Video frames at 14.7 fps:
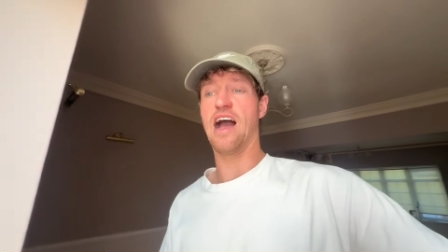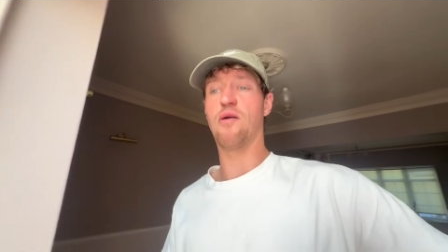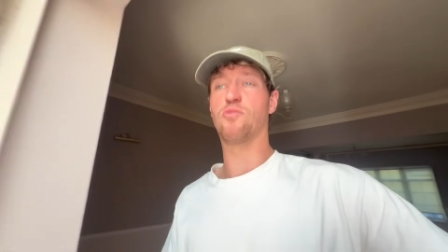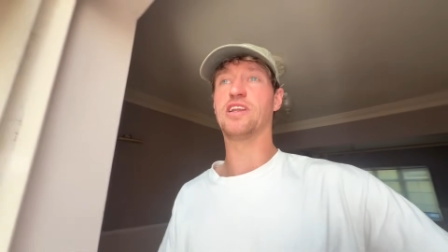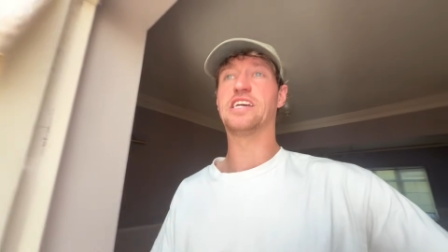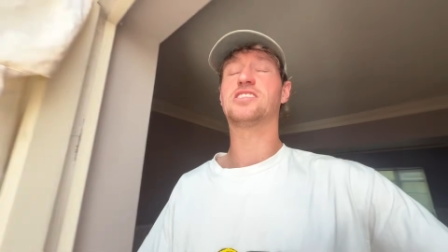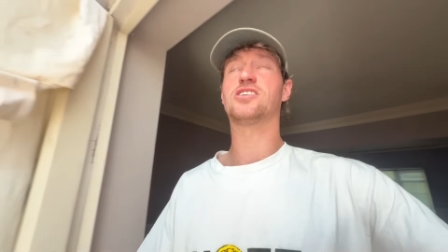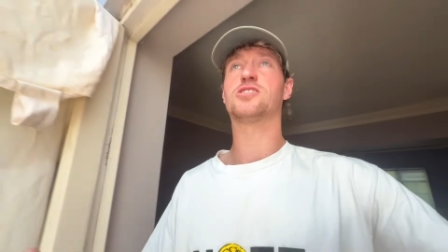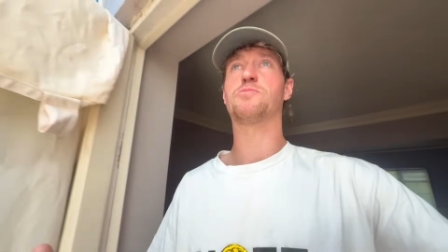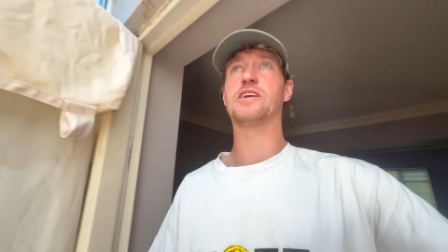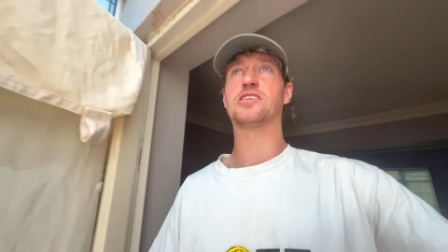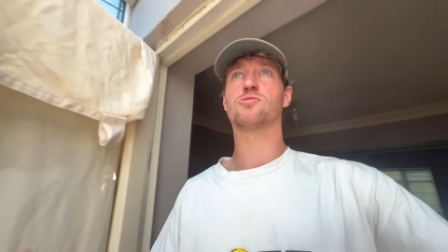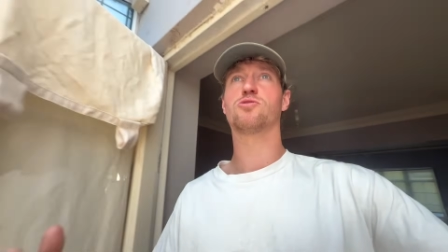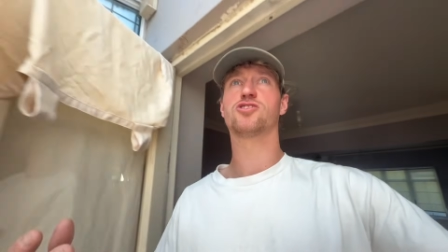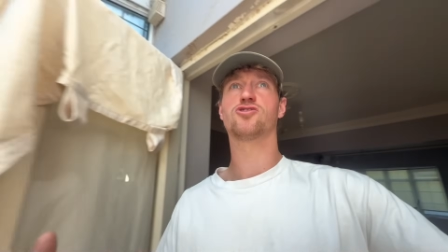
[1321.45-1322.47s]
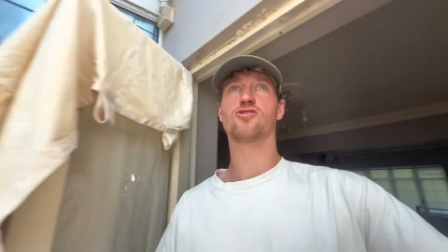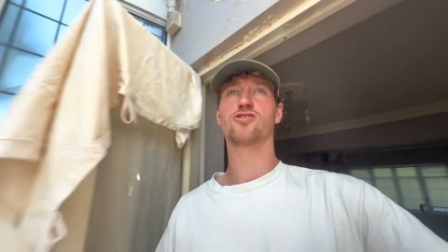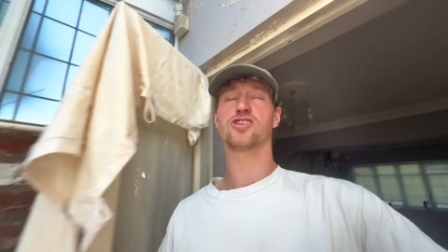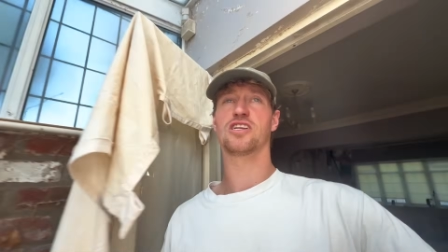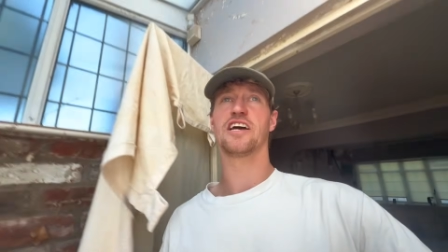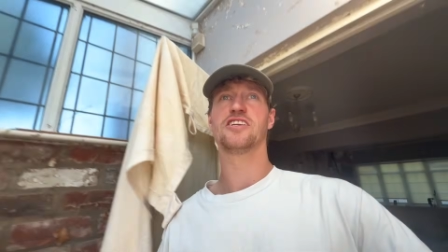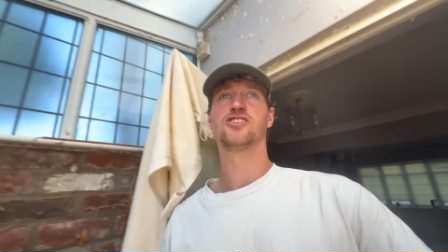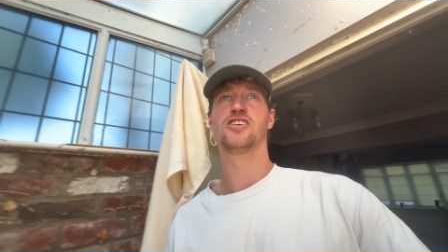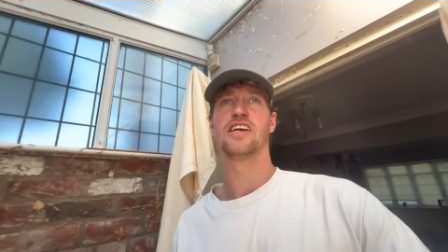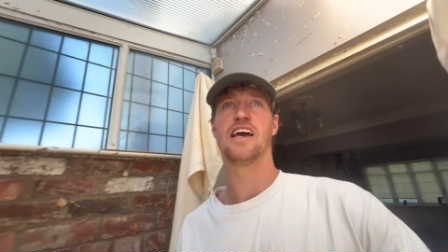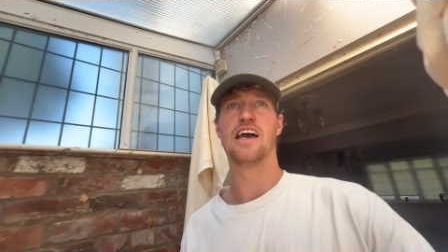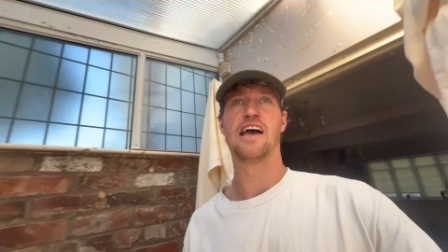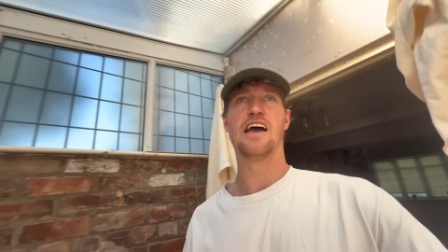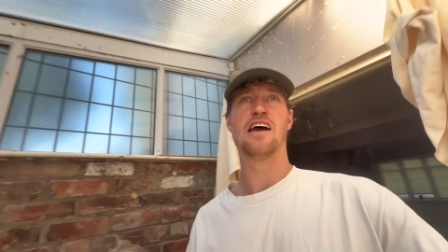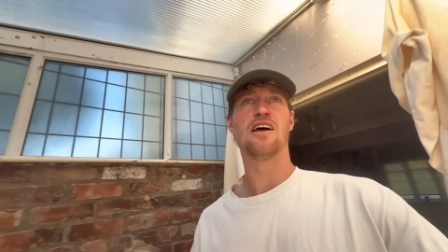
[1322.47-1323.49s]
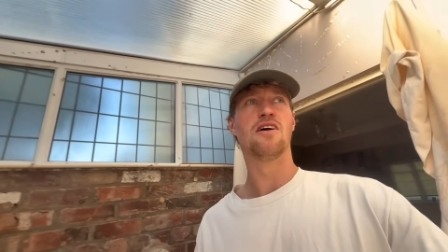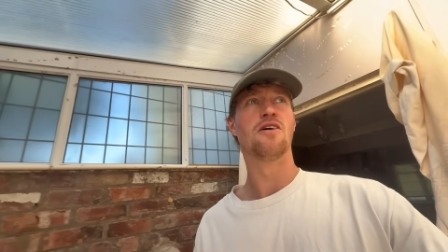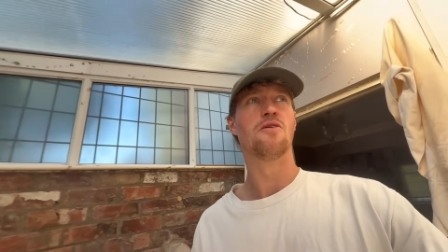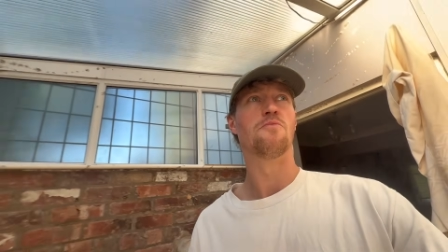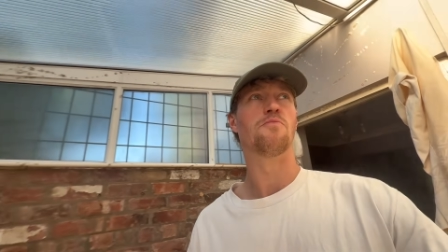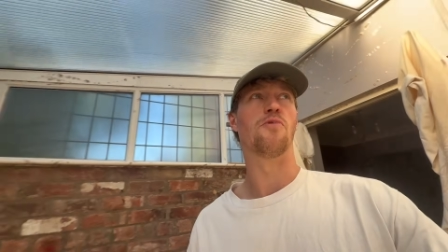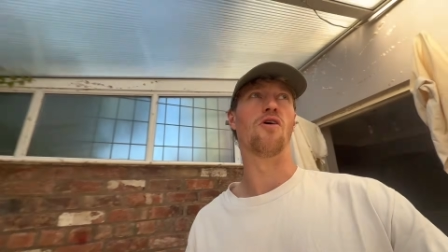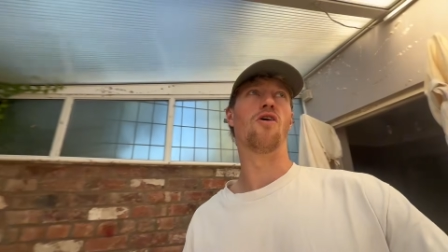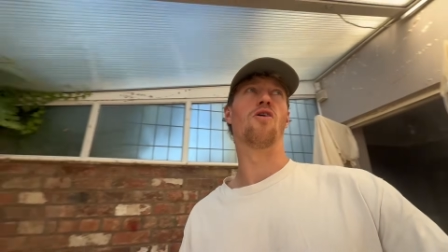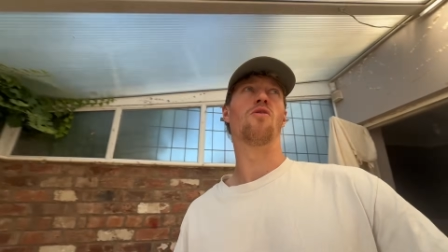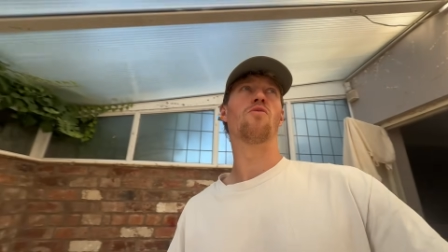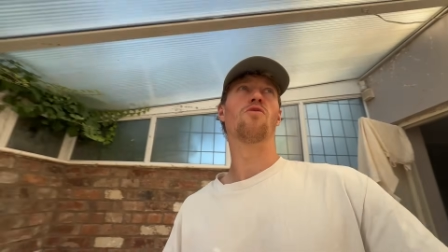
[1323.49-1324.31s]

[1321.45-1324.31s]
and we need to speak to a structural engineer, but